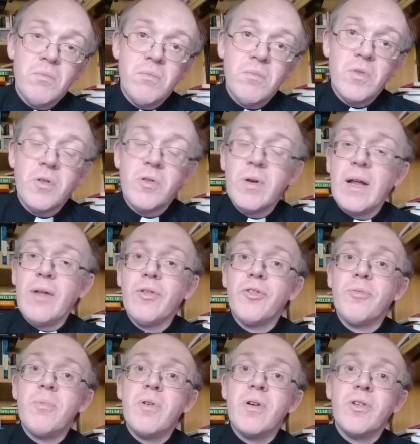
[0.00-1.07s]
Got to allow the
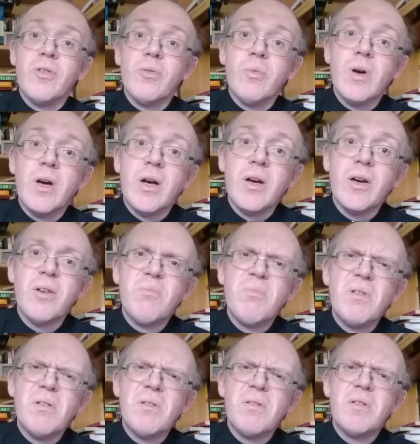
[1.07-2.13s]
Spirit to work,
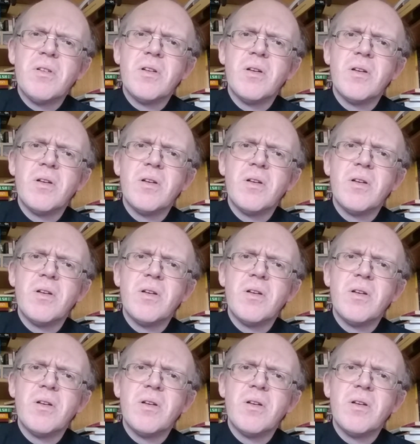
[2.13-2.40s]
but